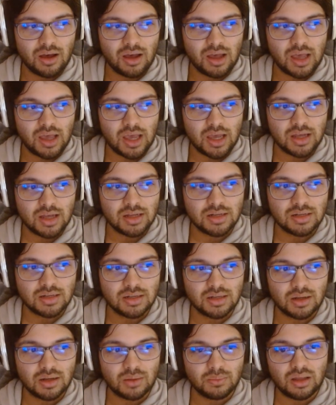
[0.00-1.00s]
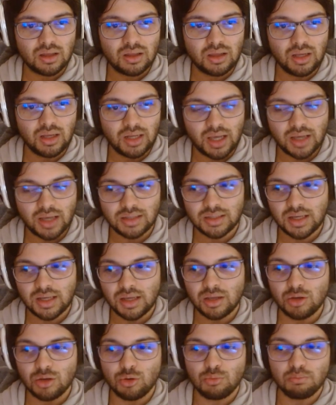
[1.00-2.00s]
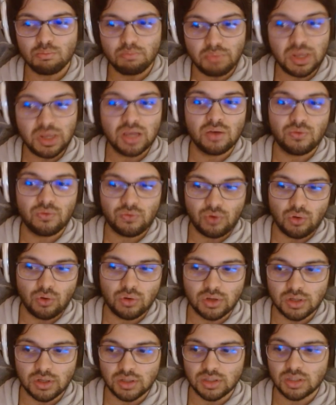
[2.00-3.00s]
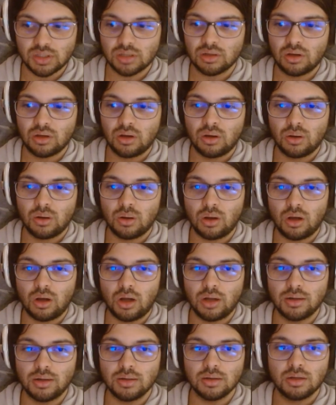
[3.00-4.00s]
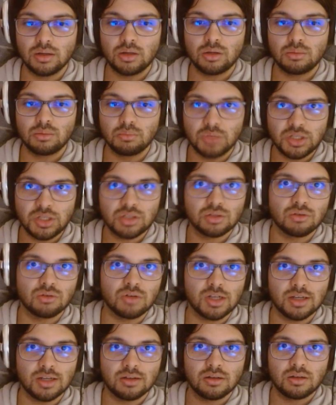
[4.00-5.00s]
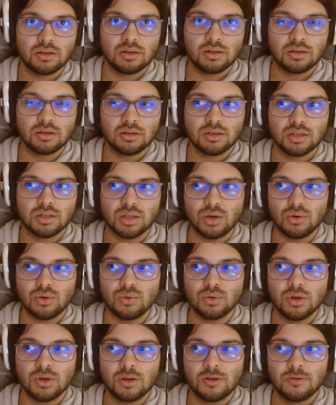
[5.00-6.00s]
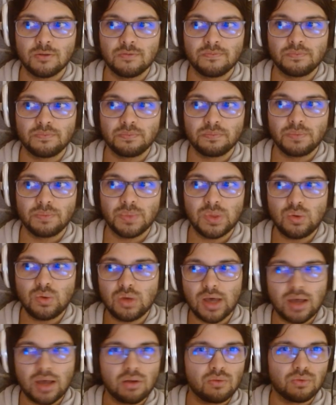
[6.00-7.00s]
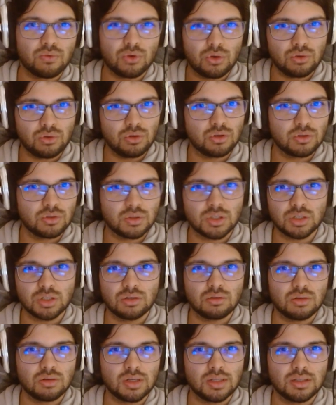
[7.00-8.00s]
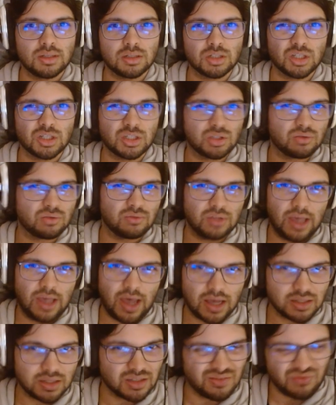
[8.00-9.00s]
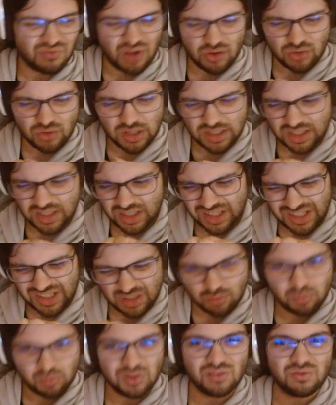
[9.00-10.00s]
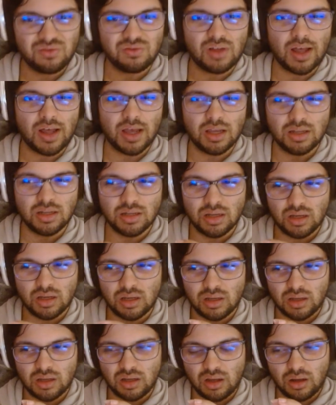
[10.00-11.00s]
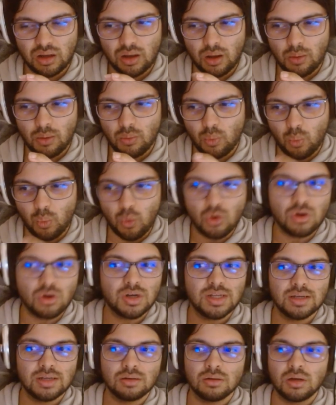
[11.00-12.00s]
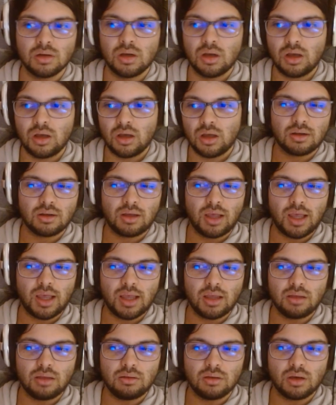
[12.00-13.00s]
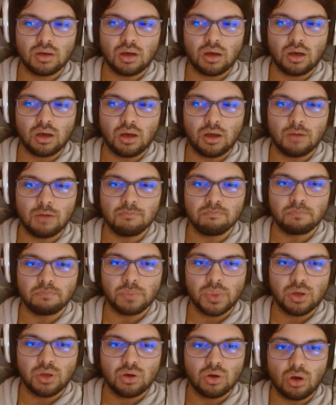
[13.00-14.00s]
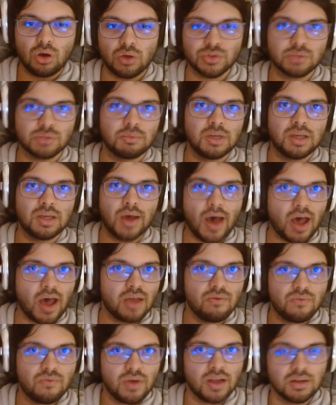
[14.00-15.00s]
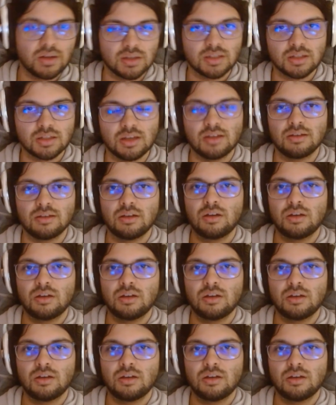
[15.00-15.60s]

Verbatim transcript: And it has a big focus on mystery. So you kind of could consider it, just as a very simplified uh, wording, a um, cosmic high fantasy.